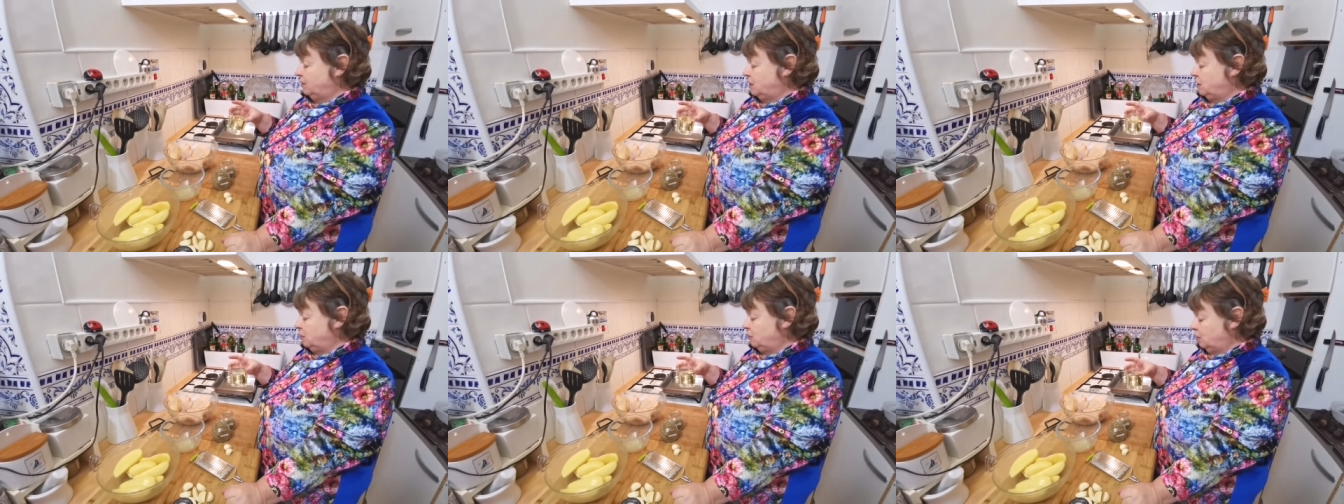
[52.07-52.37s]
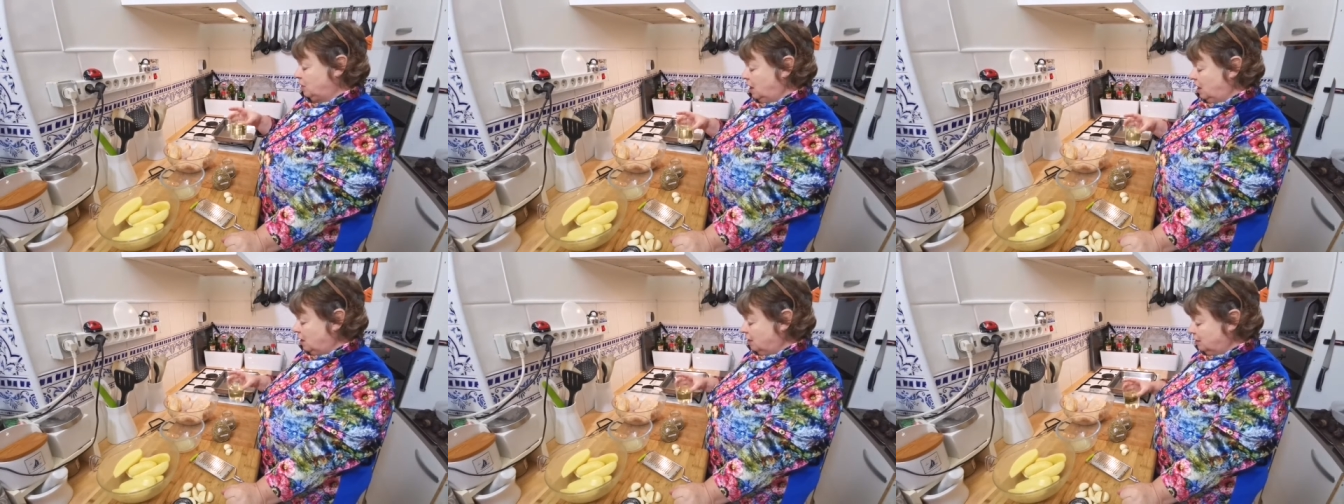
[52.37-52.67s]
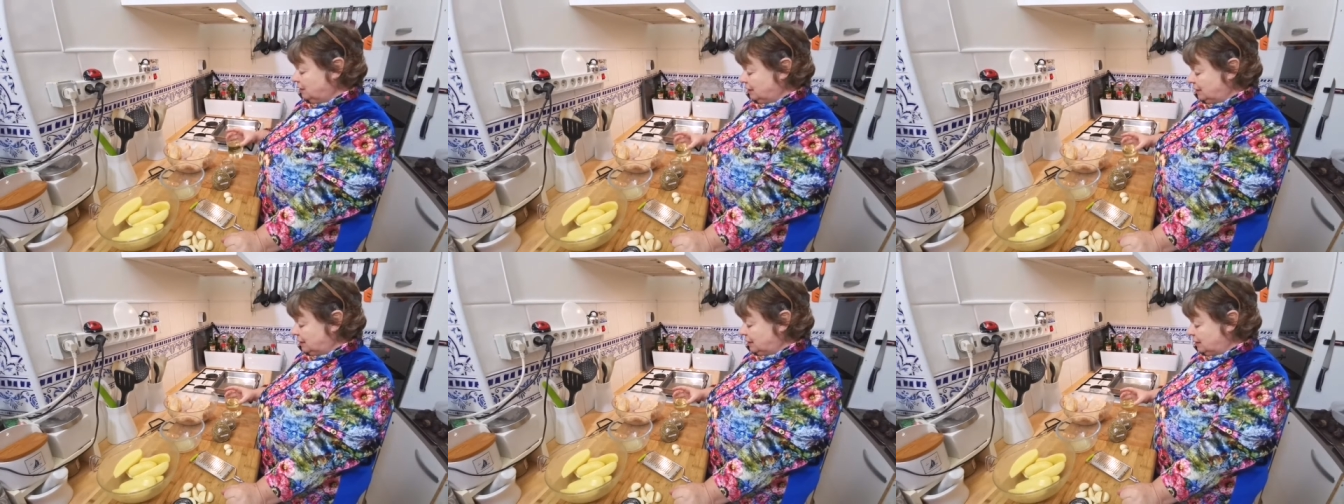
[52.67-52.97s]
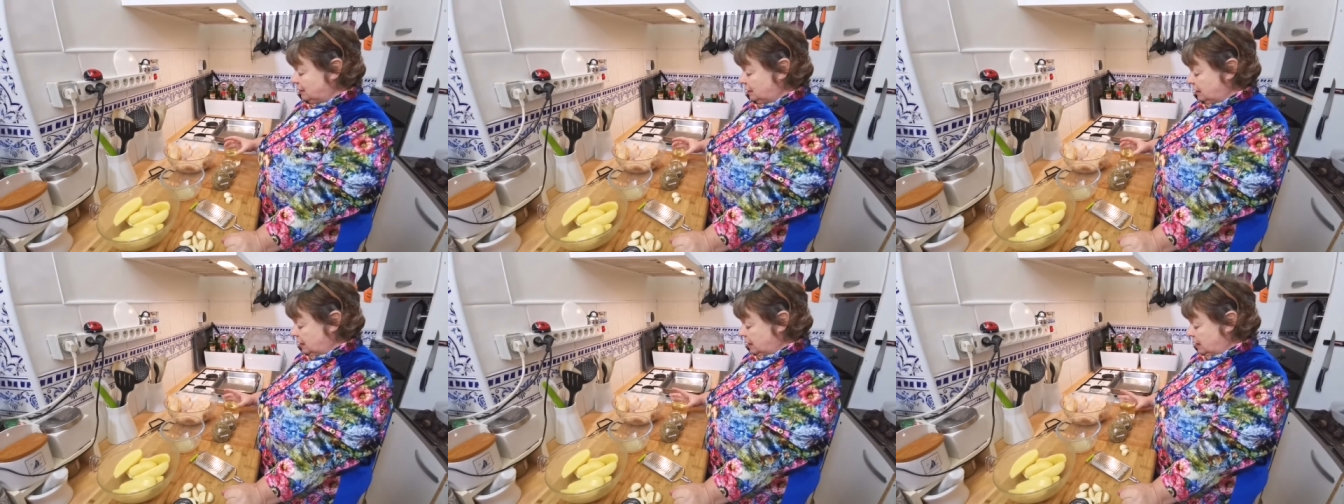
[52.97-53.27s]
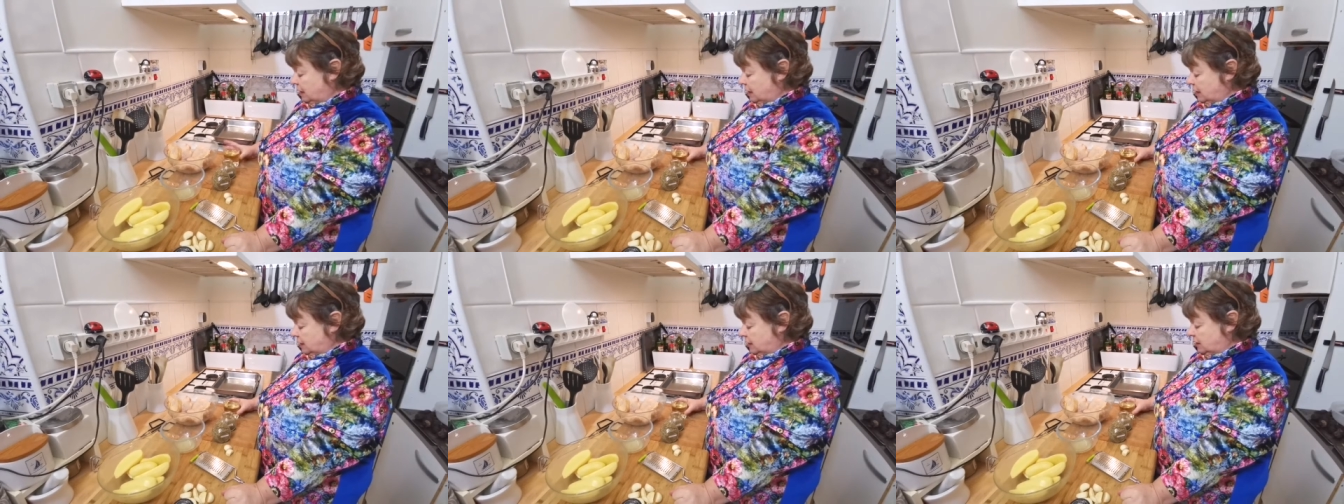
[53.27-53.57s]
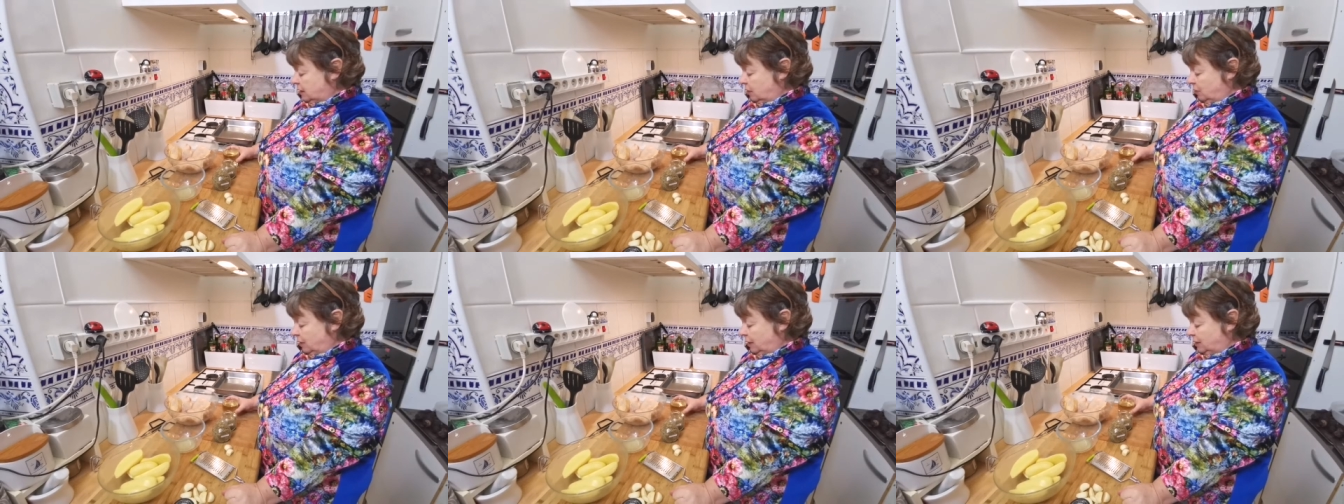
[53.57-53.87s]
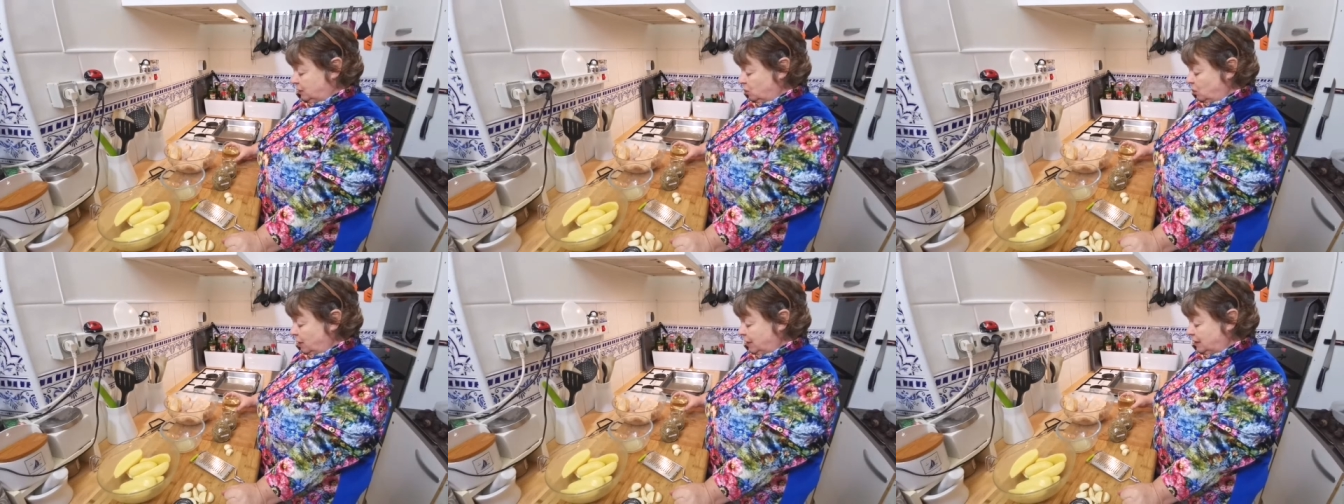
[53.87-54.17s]
2 glasses. So
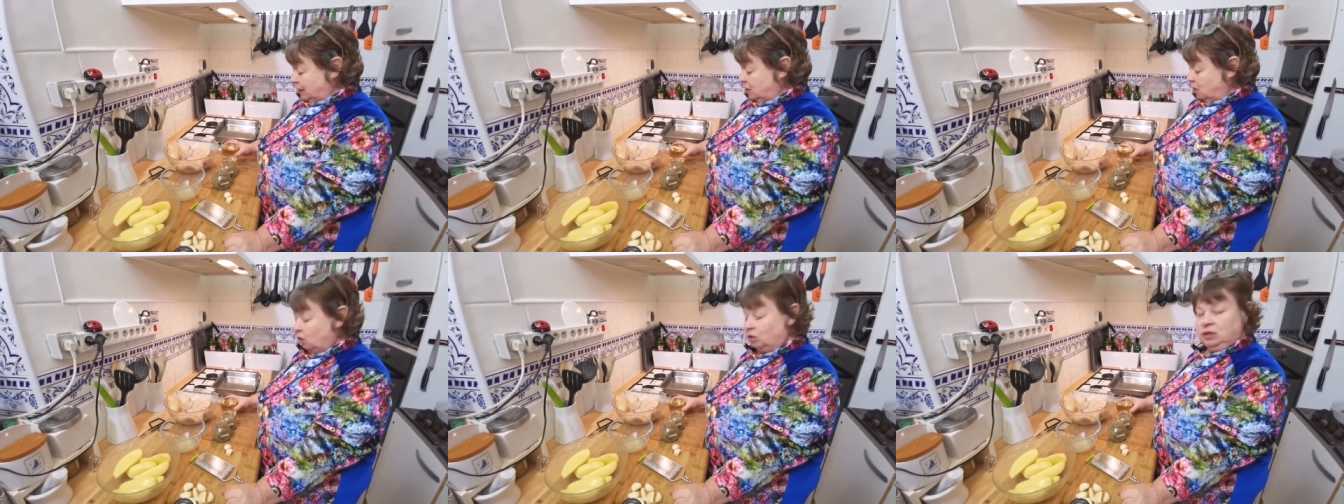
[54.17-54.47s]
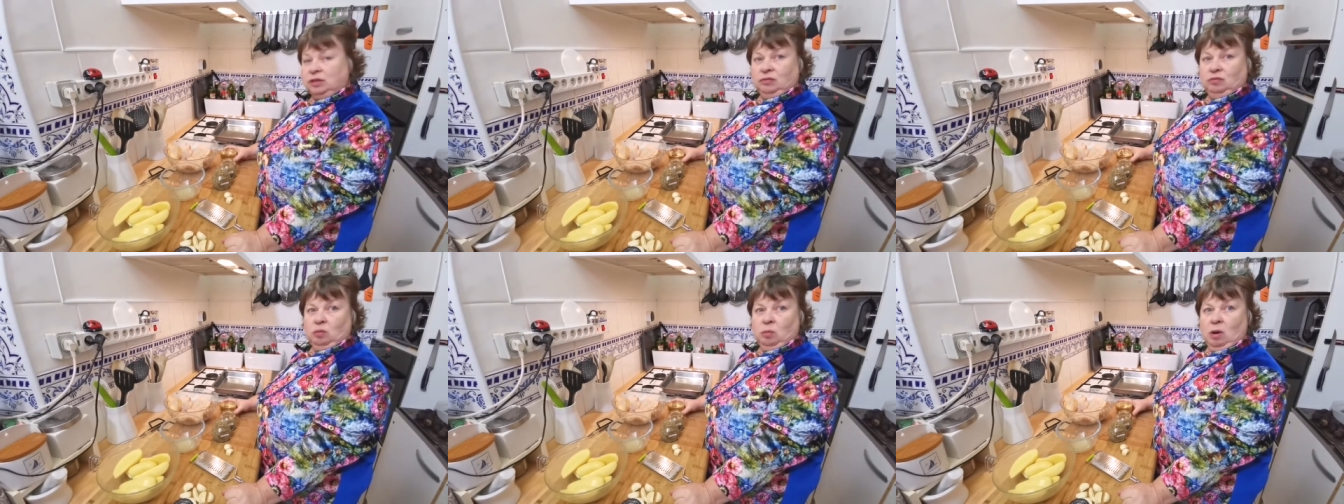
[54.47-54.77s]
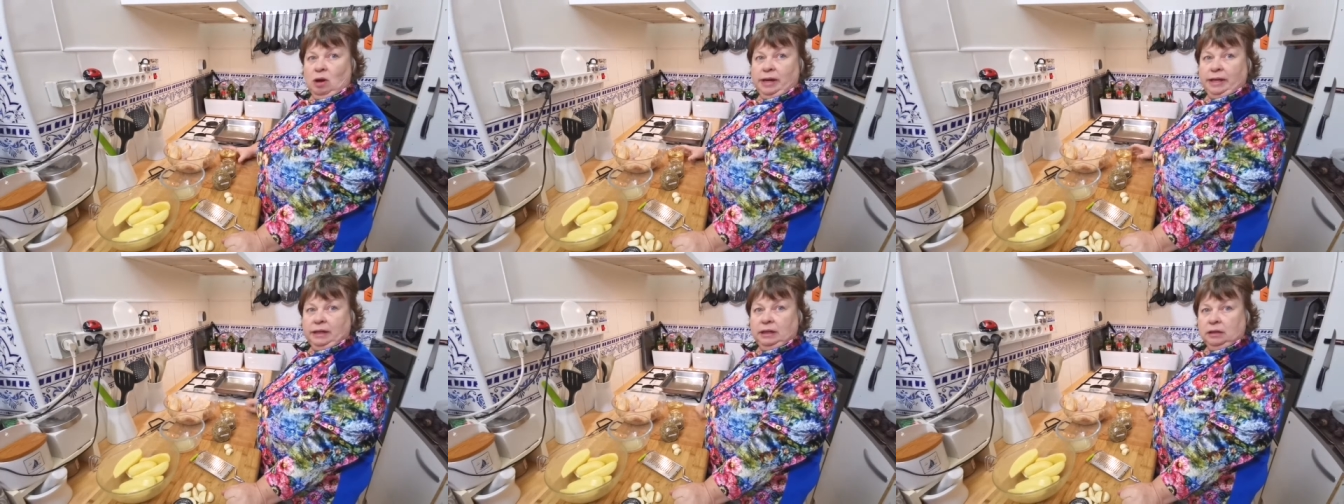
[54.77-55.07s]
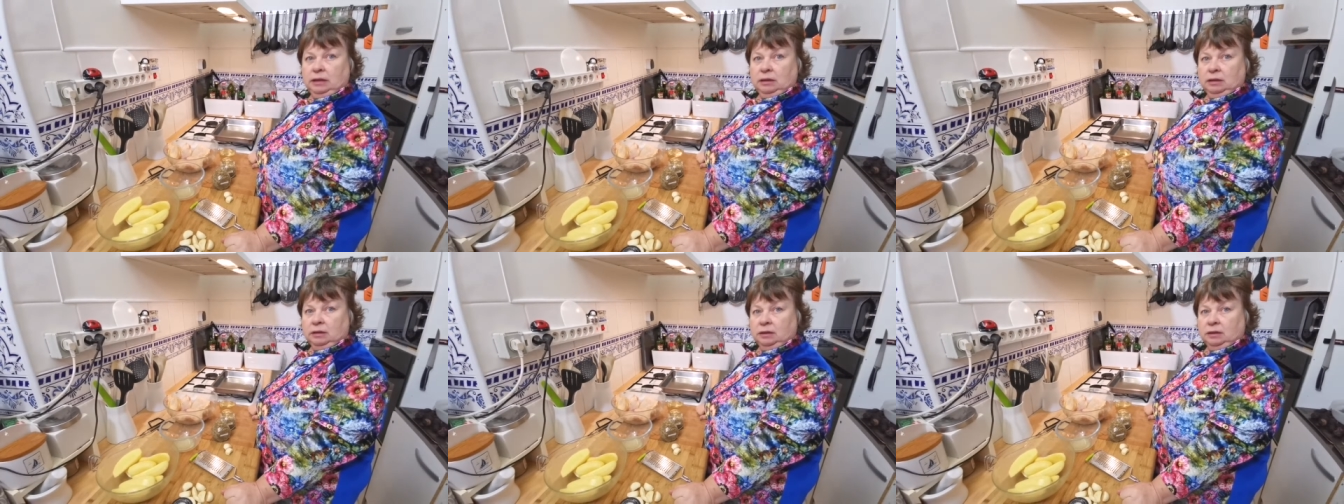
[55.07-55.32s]
it's quite a lot of wine.